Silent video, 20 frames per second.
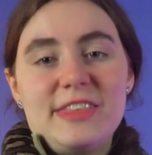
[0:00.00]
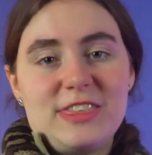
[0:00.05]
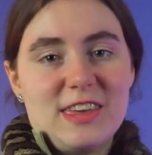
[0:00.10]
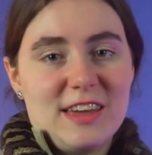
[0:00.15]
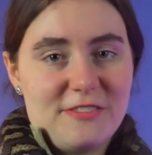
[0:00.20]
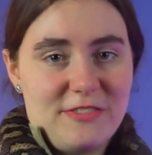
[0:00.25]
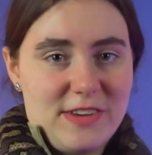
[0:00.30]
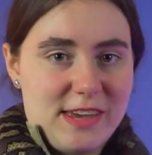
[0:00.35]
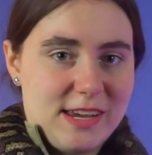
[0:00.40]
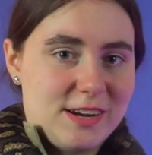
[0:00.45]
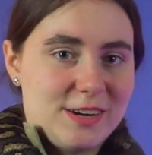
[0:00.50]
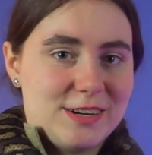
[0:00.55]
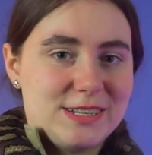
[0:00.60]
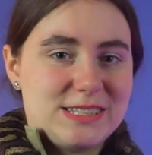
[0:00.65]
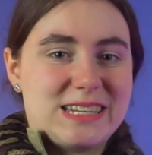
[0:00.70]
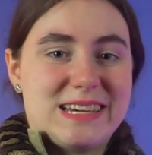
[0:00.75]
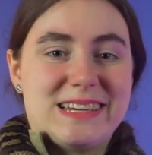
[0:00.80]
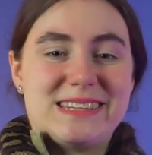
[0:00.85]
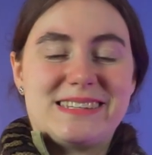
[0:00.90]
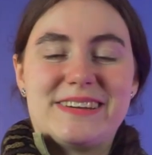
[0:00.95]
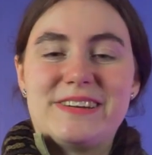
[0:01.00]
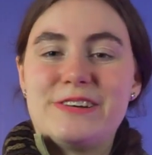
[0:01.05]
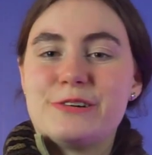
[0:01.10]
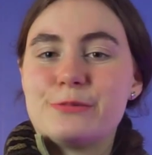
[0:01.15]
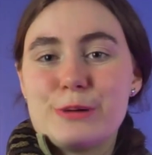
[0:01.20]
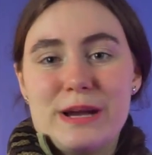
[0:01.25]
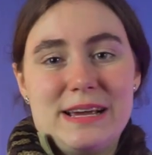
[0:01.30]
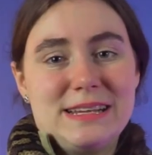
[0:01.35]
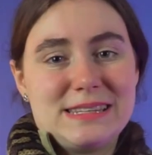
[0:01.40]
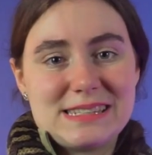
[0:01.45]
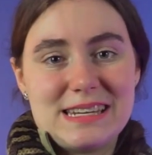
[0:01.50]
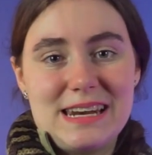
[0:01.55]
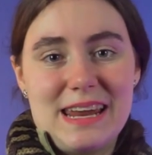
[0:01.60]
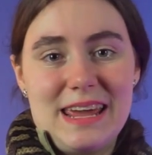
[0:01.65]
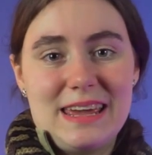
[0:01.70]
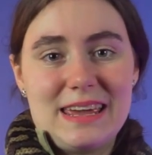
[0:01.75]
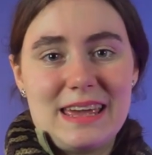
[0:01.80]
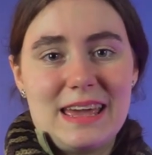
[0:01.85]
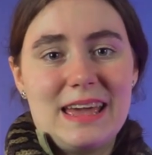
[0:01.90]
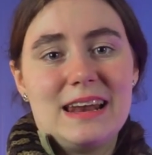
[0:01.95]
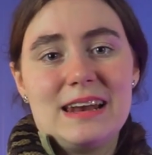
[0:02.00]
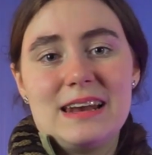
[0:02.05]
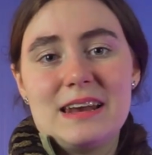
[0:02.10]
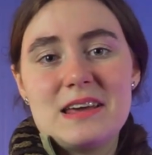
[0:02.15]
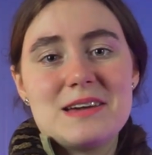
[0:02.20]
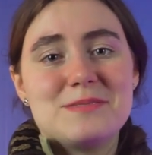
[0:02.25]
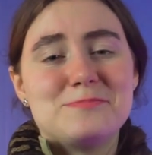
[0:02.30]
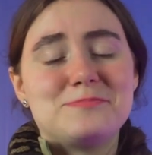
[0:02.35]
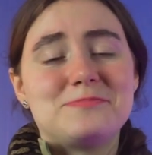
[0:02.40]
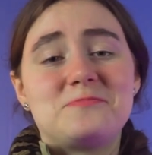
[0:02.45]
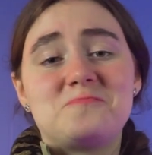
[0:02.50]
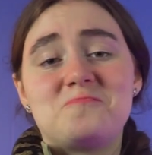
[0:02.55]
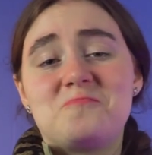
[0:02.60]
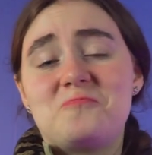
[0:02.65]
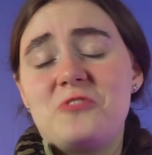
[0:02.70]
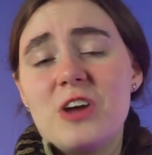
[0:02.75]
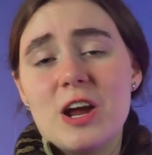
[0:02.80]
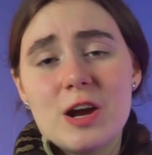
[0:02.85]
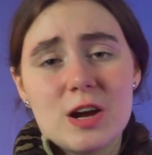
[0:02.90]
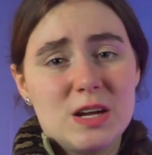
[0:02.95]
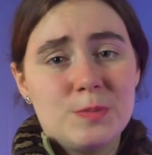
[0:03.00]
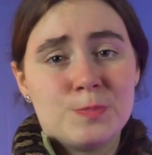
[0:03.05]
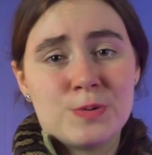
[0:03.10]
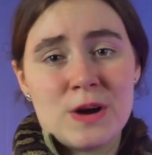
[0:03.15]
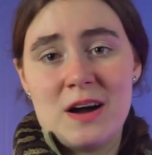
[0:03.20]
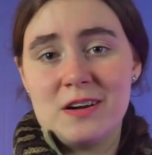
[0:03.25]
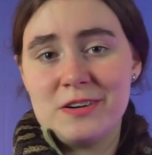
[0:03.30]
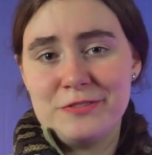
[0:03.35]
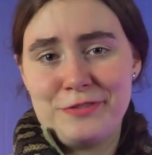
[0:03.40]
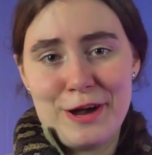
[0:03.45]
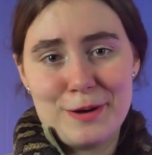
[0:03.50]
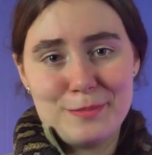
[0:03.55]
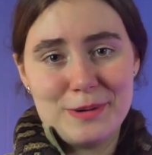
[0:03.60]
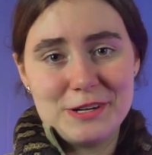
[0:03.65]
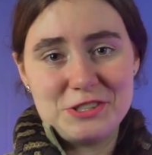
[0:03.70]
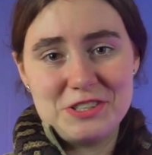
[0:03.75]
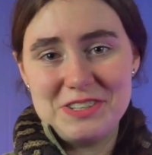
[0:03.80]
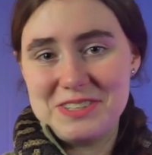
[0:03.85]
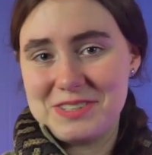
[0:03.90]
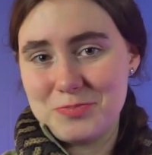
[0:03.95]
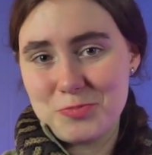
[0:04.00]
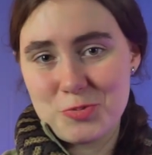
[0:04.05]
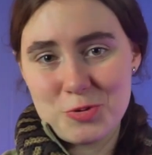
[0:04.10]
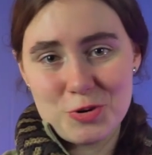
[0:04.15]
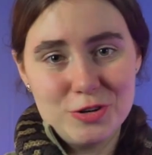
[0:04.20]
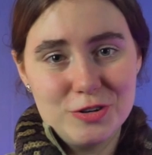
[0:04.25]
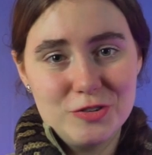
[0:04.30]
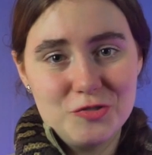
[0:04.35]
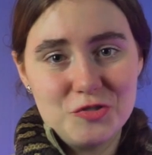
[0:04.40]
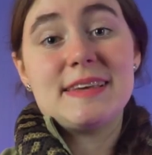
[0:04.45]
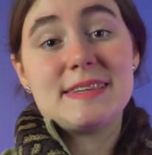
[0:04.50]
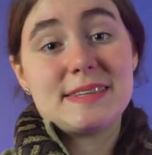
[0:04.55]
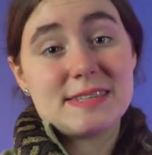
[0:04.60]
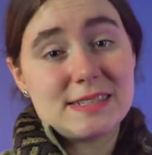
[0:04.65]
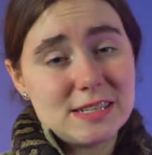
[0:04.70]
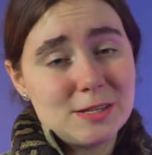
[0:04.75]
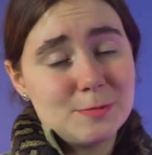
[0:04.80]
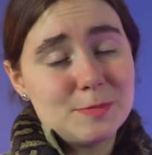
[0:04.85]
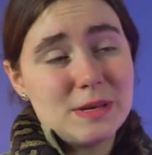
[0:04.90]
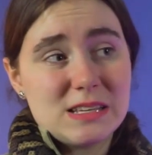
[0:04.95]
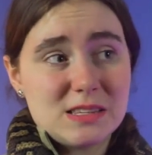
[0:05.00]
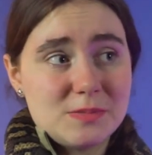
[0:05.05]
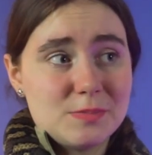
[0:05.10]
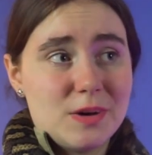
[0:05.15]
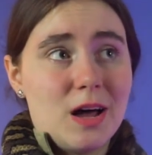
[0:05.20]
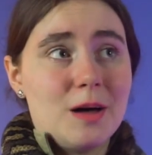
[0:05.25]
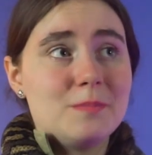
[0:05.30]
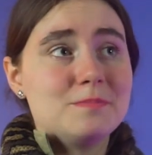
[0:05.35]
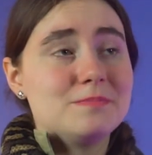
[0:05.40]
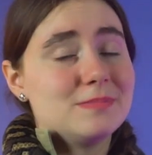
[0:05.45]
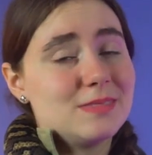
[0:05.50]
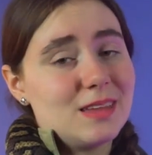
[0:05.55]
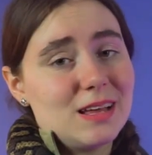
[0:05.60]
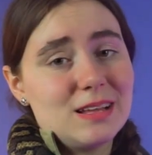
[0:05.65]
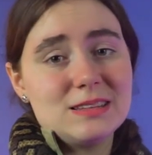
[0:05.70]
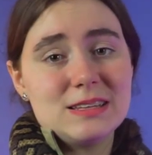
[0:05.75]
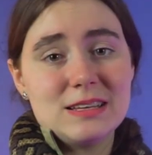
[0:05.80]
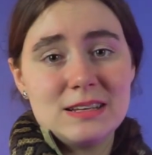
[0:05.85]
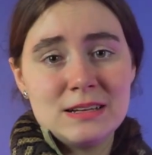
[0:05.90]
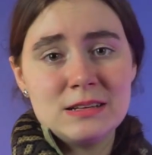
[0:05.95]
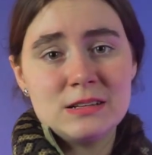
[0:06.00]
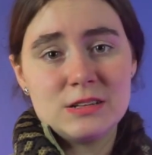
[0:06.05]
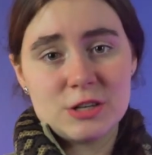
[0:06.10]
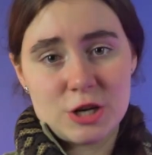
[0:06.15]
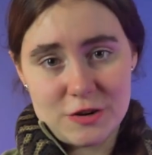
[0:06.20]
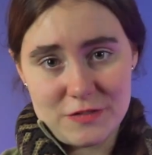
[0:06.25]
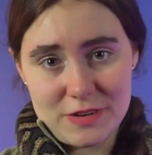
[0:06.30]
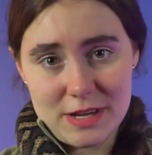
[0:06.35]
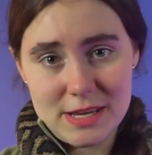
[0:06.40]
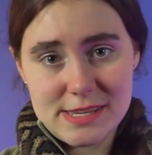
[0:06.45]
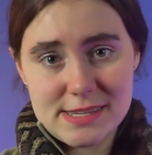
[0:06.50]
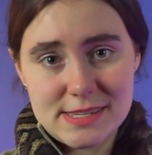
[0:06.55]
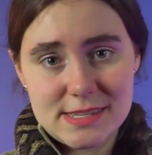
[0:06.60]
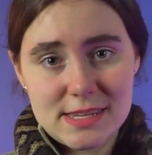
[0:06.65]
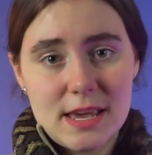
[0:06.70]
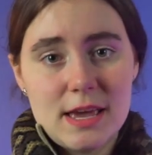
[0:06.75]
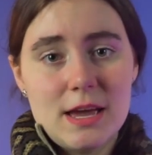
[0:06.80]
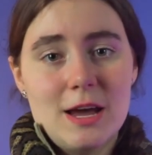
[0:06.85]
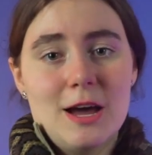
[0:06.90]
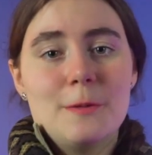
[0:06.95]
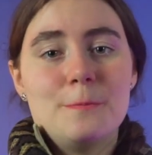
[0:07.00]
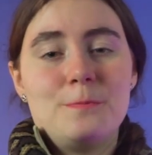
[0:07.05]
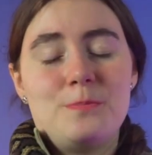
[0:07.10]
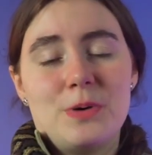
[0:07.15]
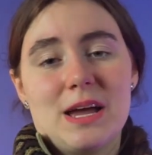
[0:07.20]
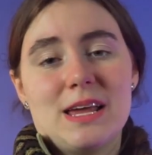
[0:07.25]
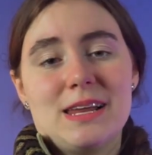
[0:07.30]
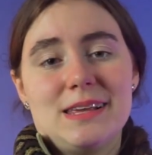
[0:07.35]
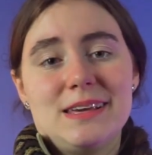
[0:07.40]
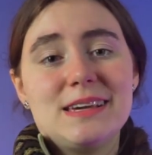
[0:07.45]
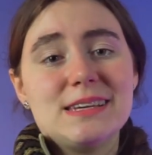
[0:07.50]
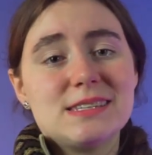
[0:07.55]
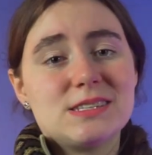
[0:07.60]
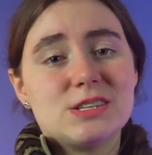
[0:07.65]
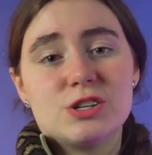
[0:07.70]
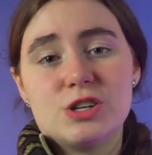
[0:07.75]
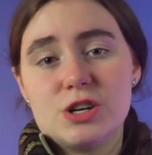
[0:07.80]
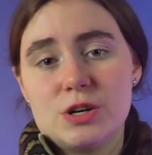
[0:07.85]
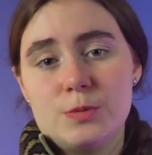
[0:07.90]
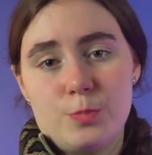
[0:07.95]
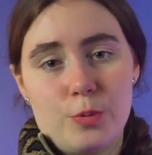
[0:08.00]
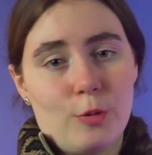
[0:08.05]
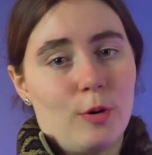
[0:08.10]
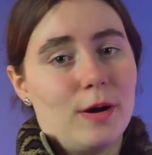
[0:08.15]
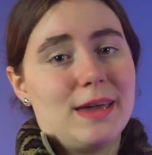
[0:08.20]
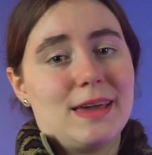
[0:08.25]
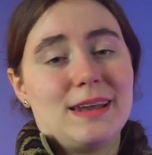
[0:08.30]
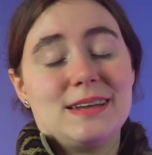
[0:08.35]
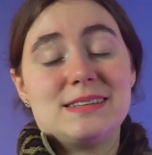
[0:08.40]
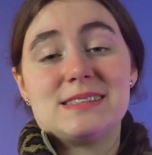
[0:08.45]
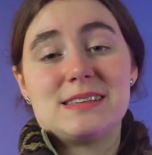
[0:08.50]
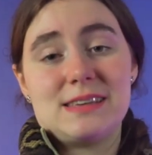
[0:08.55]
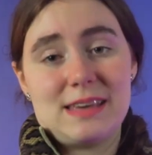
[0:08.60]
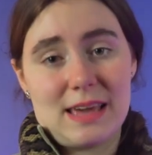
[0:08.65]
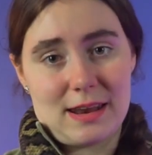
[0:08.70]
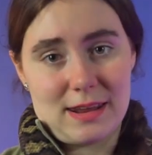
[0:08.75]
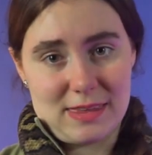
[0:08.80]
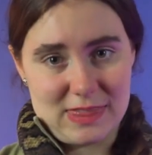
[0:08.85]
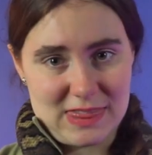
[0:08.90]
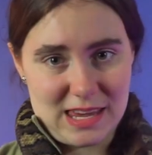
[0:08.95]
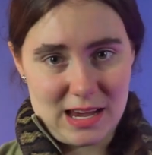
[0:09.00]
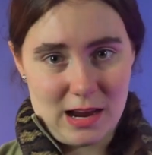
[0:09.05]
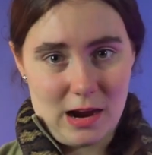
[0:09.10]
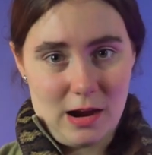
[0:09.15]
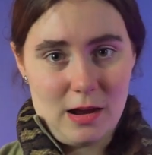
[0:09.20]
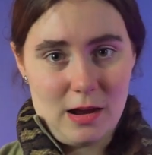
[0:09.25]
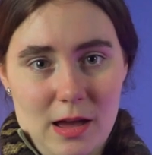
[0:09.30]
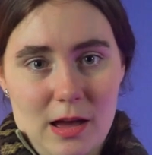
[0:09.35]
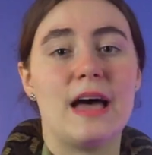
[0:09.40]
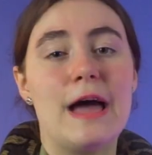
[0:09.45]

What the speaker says: think Fingers is a great snake, and I'm very proud of how much he's improved. He still makes Mom a little nervous, but he's a good boy and is getting there.